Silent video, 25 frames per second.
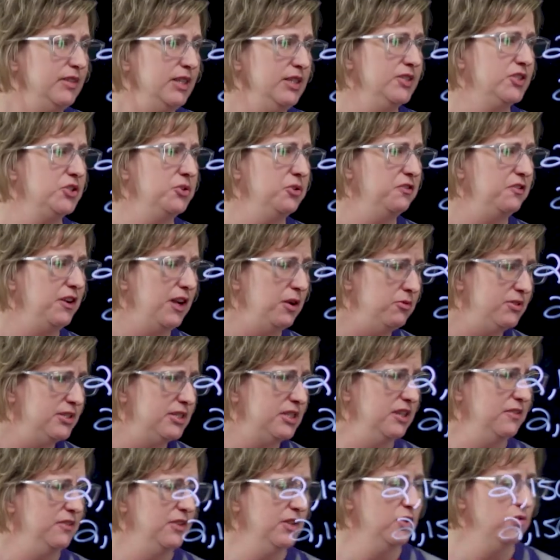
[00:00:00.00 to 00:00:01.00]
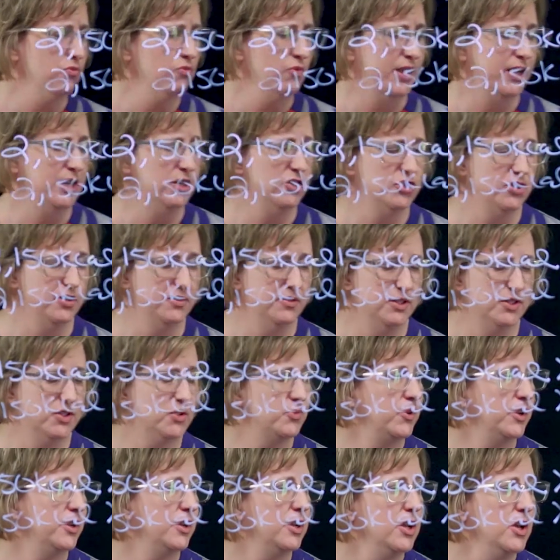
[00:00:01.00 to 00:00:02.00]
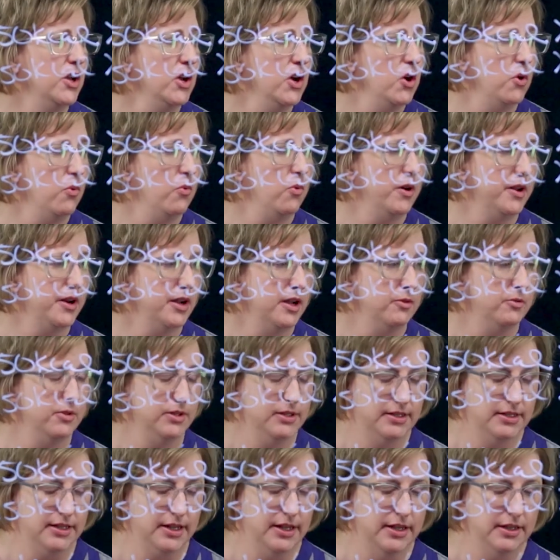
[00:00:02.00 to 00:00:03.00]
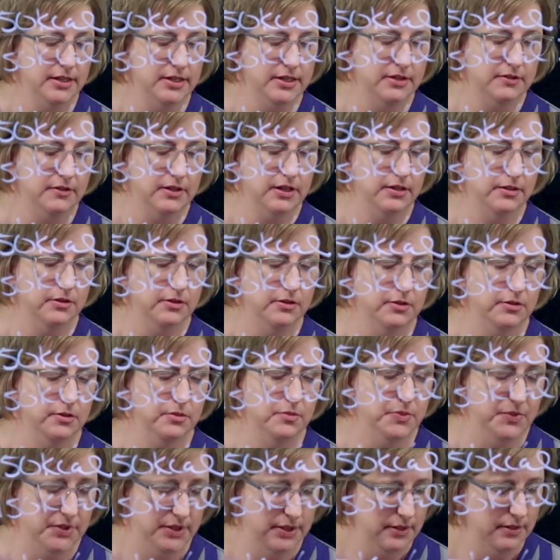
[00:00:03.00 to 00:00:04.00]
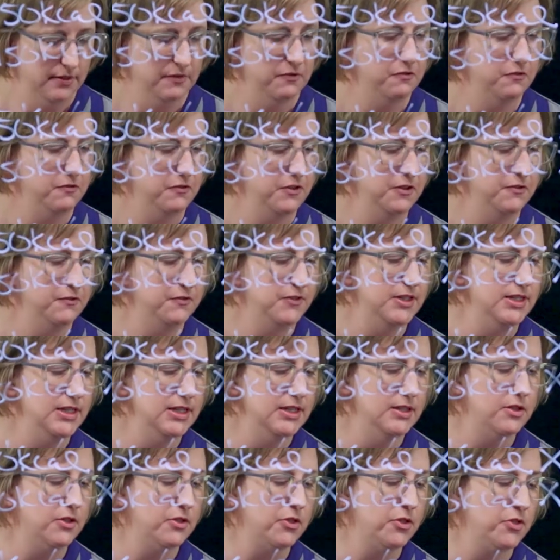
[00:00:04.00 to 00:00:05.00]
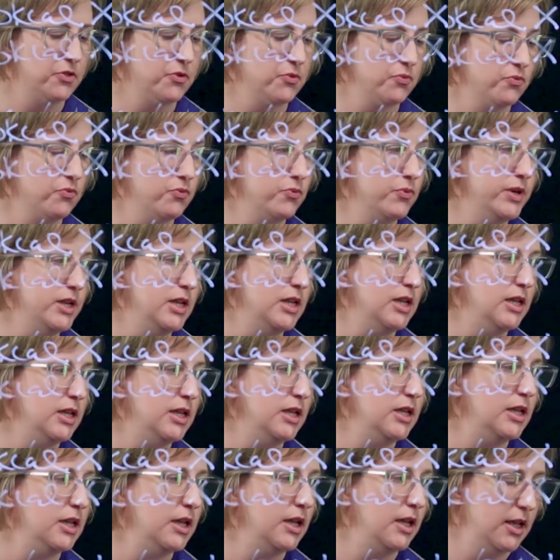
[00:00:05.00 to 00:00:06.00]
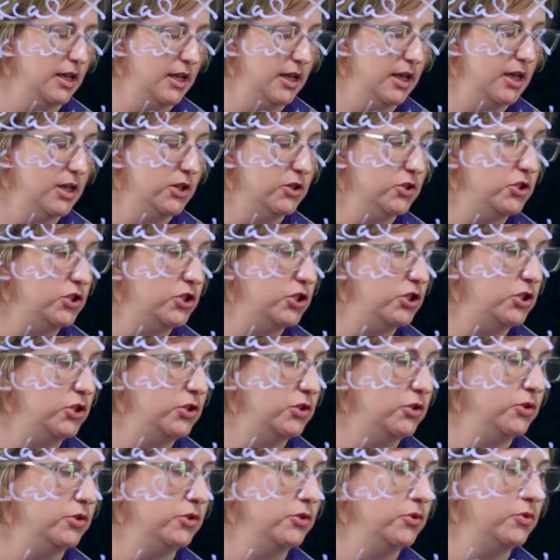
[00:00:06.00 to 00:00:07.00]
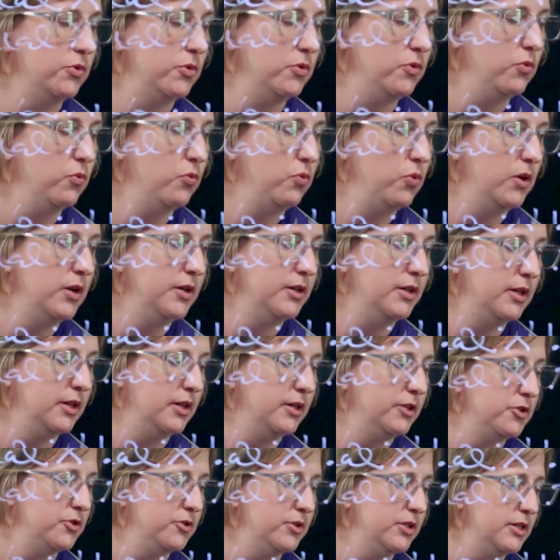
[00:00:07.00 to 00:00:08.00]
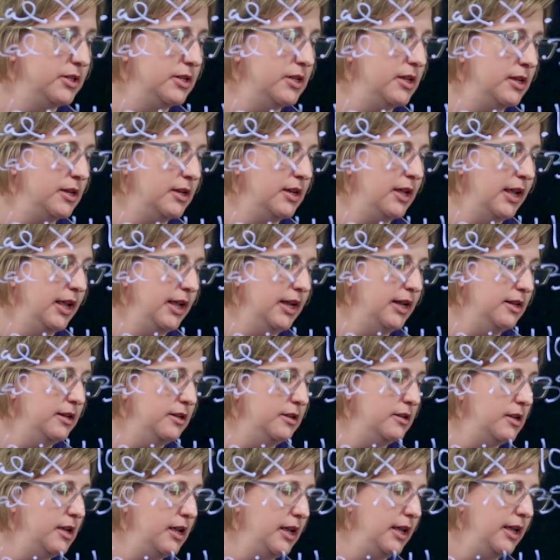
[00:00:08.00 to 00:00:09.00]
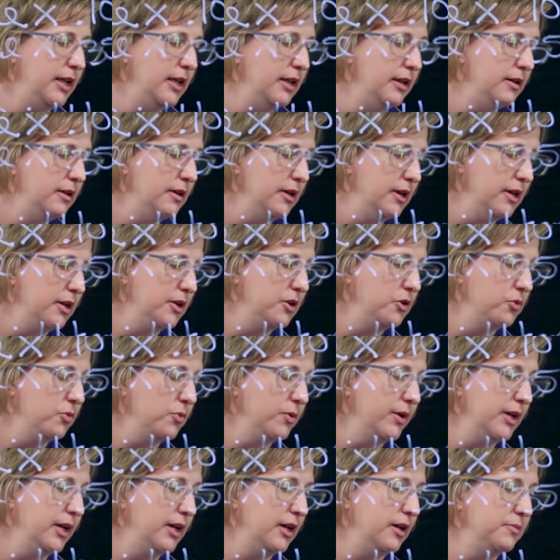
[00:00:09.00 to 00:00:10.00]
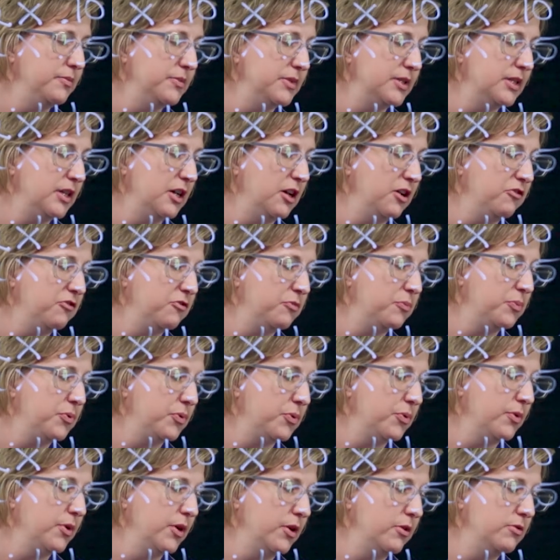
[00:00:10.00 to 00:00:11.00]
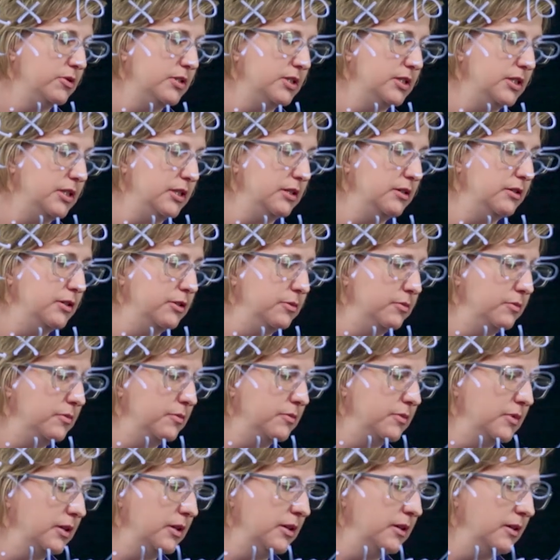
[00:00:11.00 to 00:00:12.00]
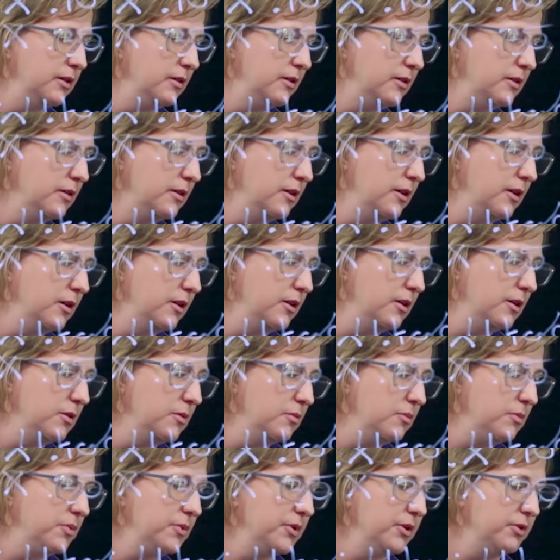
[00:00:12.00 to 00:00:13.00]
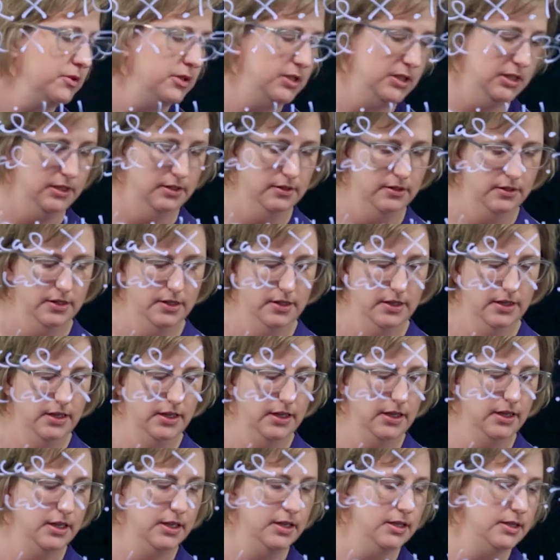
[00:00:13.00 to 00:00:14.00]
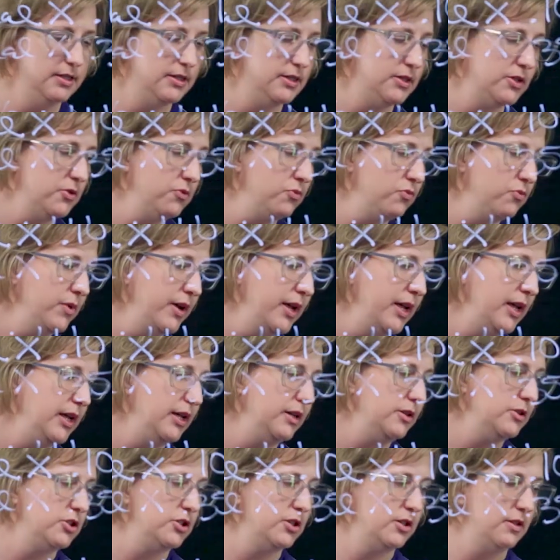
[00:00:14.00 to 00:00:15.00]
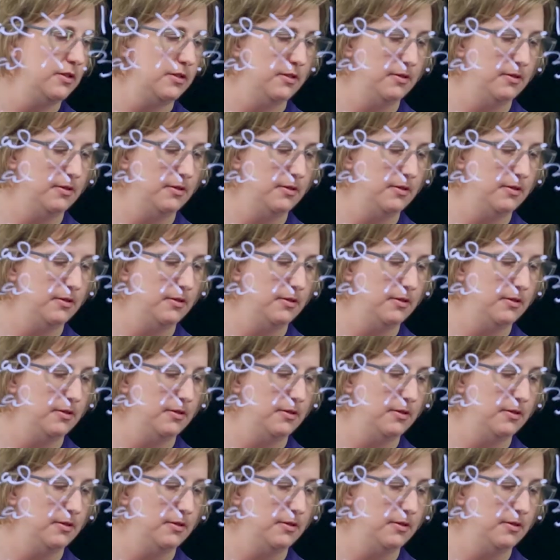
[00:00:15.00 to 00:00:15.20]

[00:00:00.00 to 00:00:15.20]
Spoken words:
So if I was giving a range on this one, what I would say is, 53 to 188 grams of protein. Protein is the range